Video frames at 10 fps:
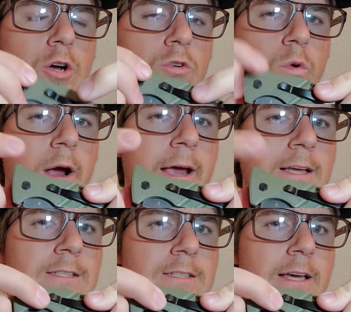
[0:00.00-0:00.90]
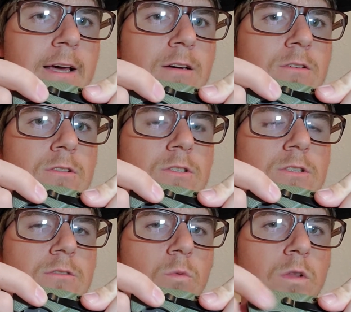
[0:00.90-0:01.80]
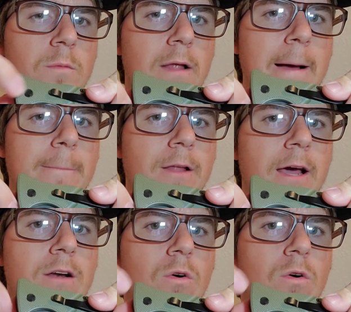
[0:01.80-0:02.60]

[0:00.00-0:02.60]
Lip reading: gray scales with the black blade,